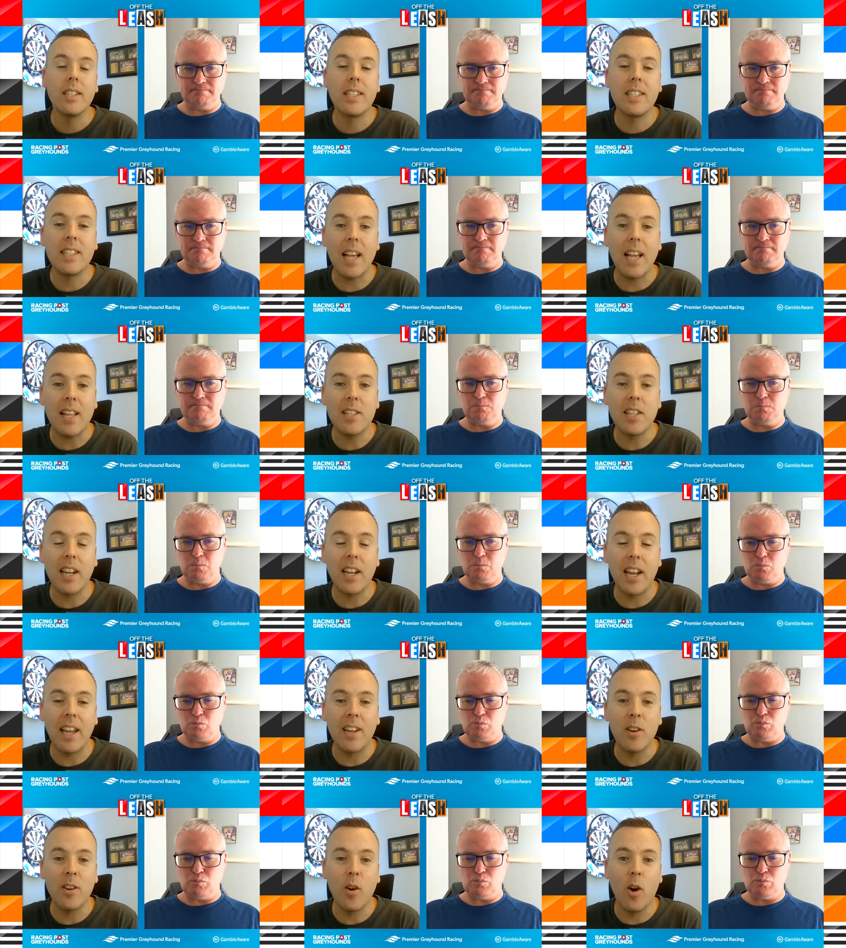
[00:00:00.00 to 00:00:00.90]

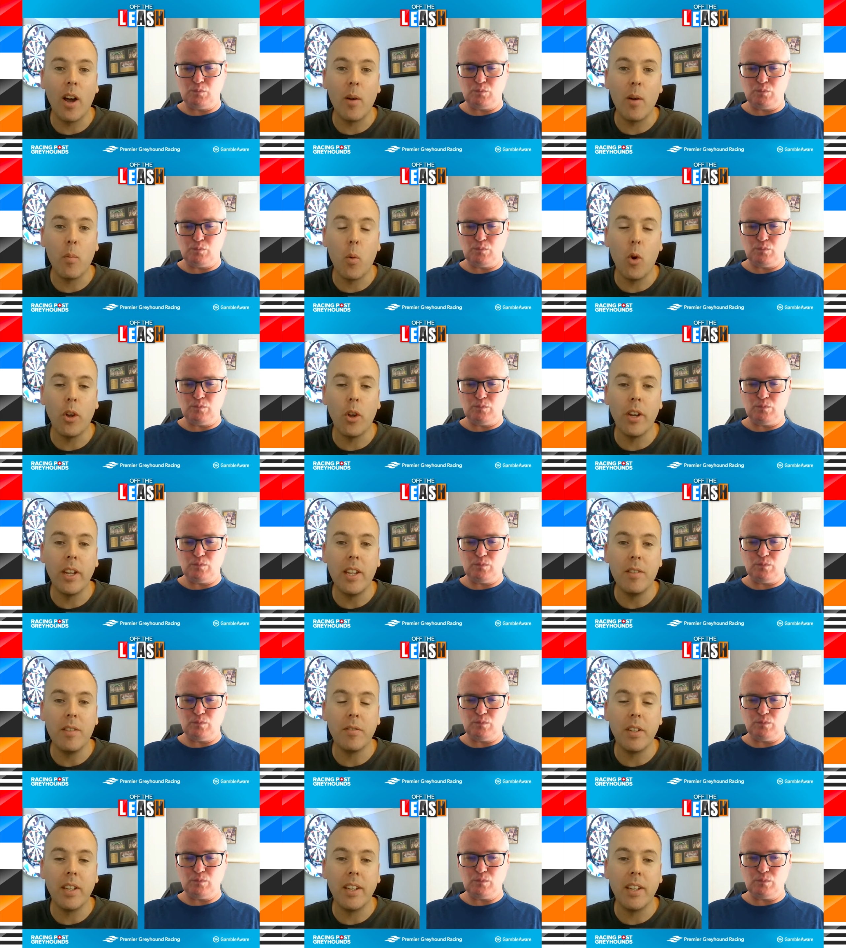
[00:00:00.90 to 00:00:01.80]
Speaker 1: Saturday night, what an
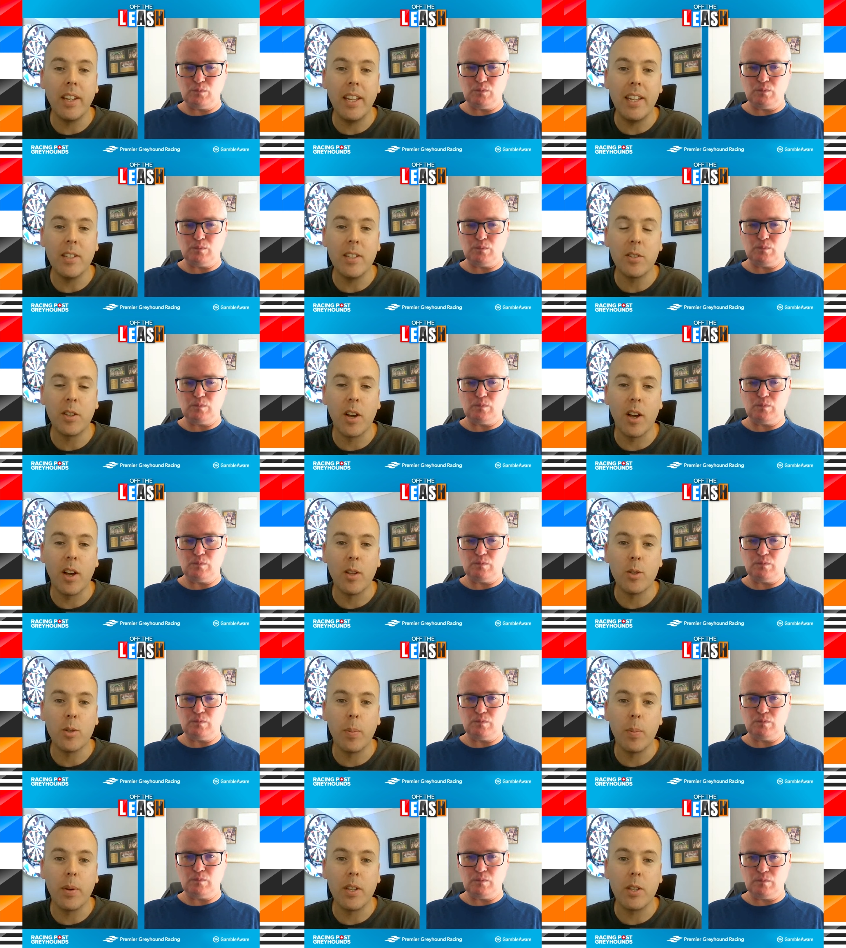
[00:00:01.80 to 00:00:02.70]
evening it's
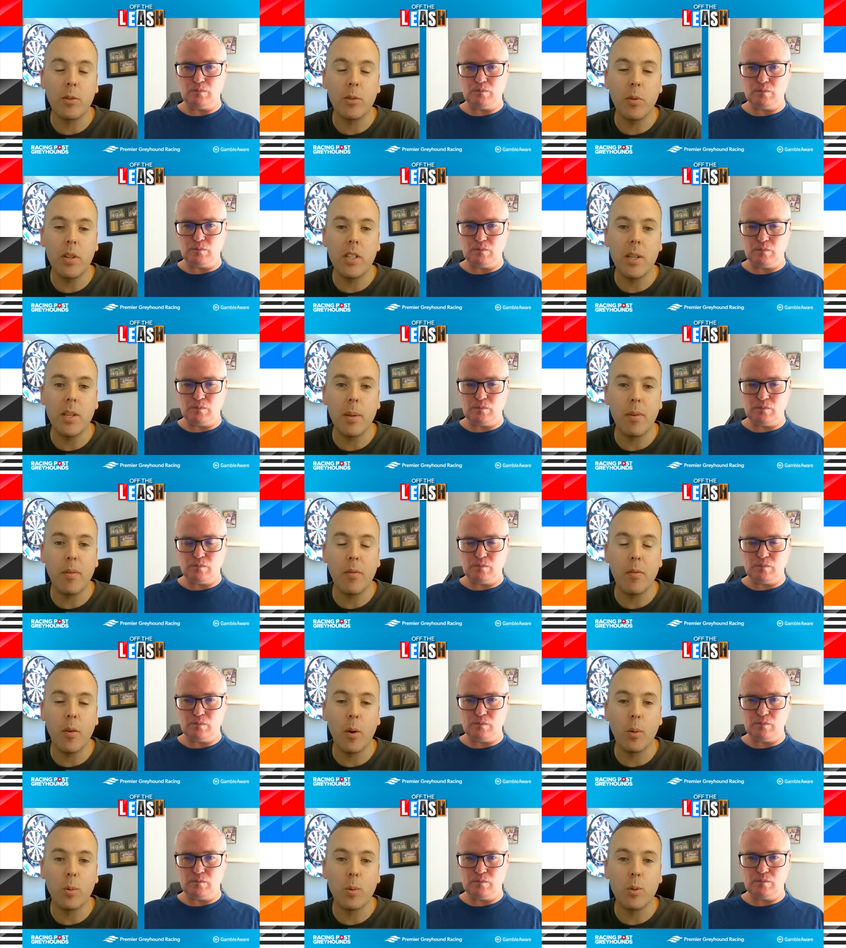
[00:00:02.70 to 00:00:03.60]
going to be. Three semi
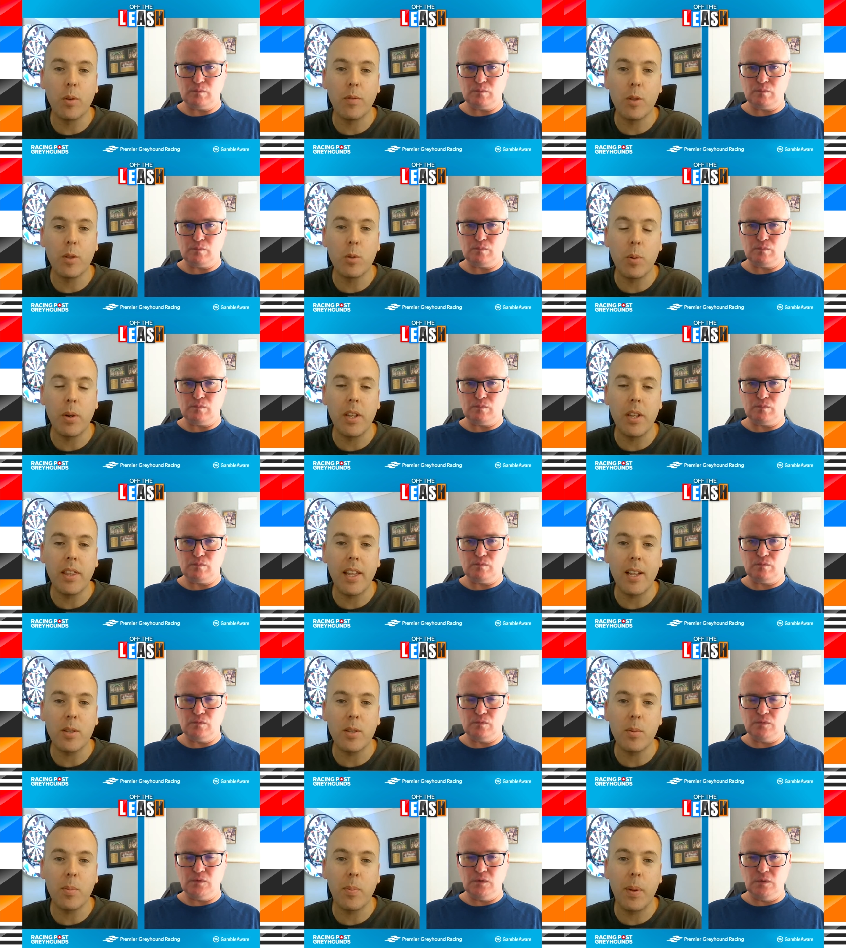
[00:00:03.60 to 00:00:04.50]
finals of the
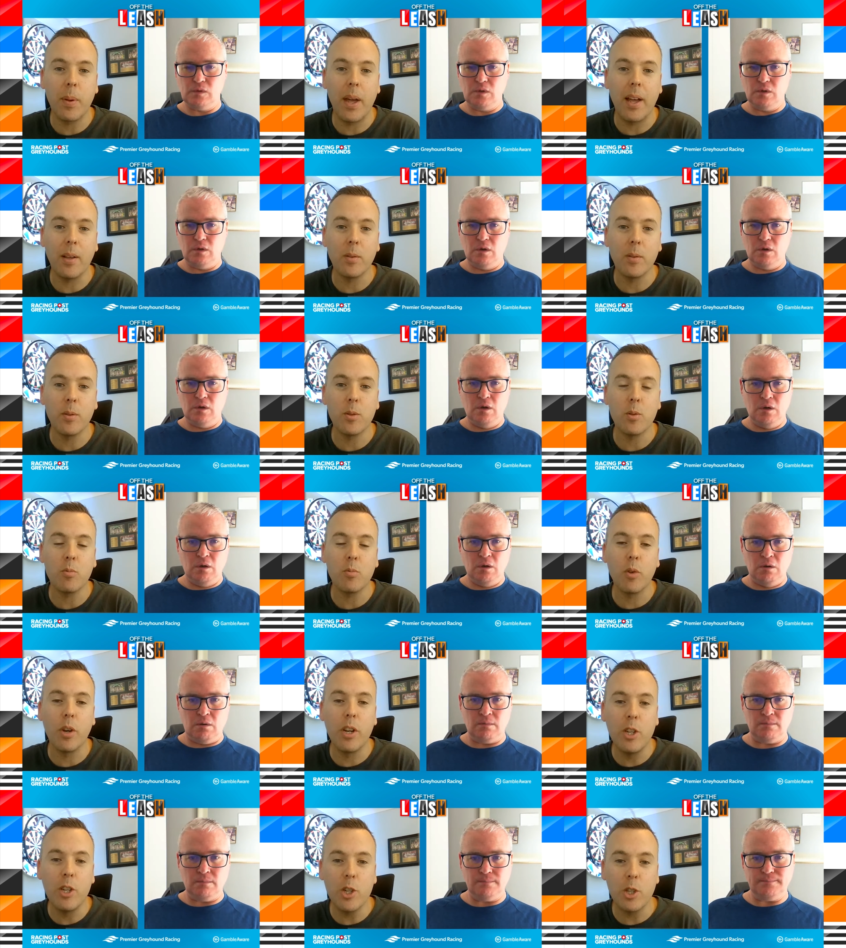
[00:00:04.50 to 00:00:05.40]

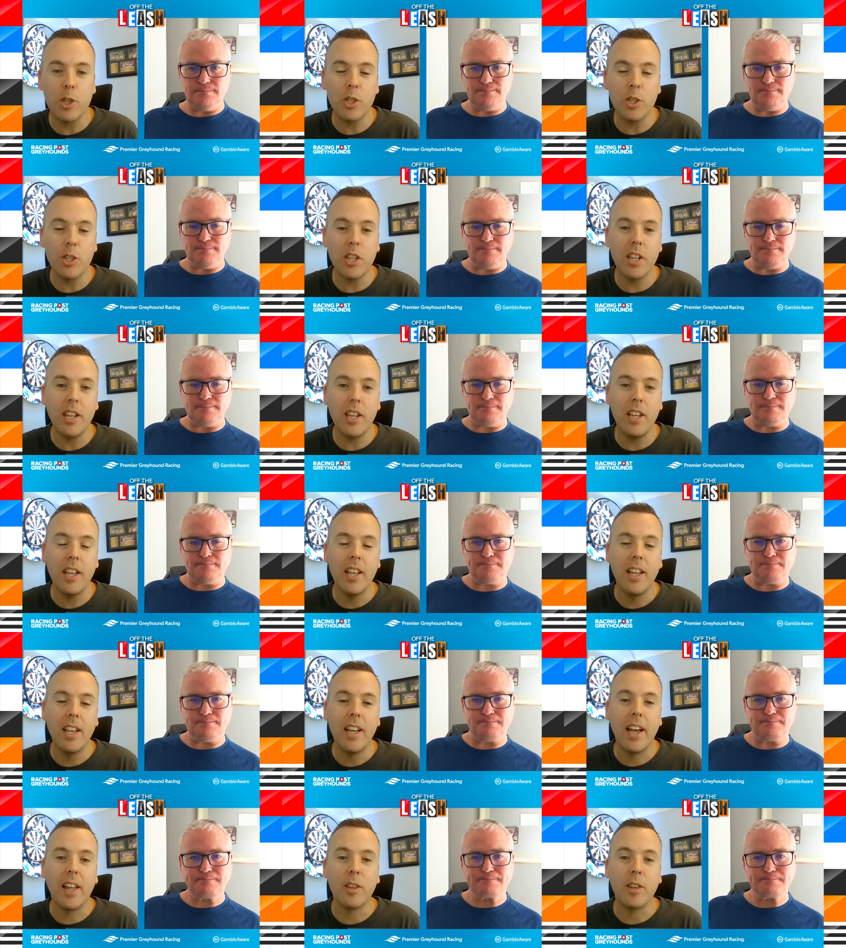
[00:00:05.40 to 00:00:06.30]
£20,000
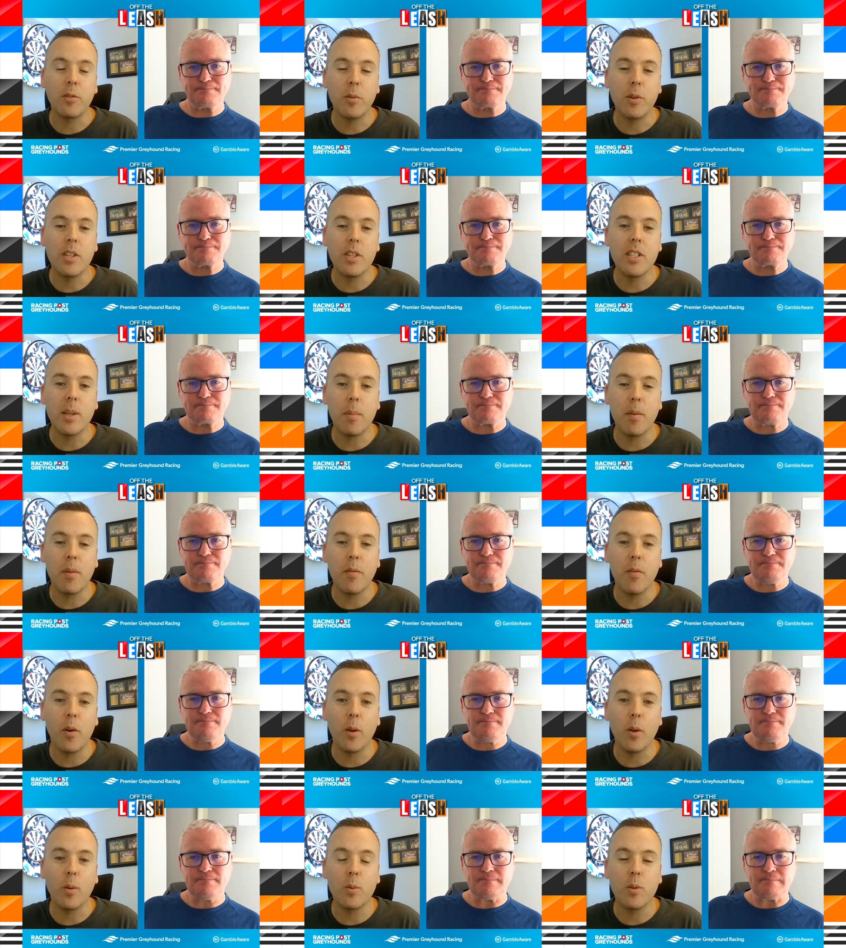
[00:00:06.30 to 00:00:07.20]
Regency and three
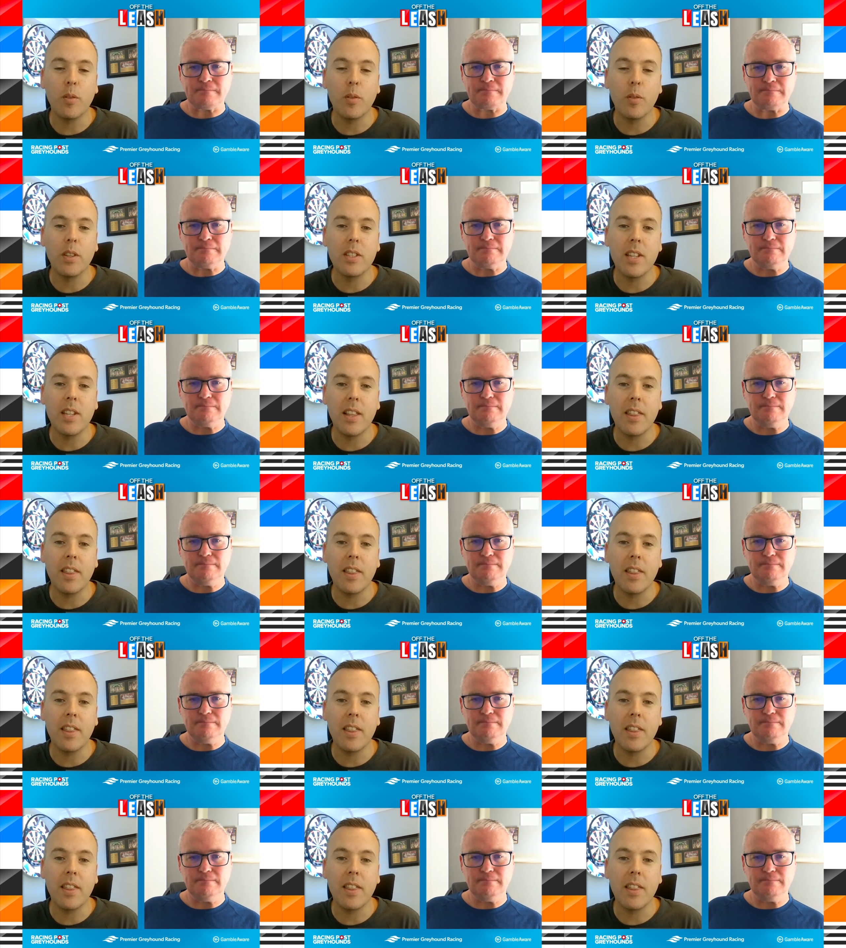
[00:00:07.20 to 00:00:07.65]
semi-finals of the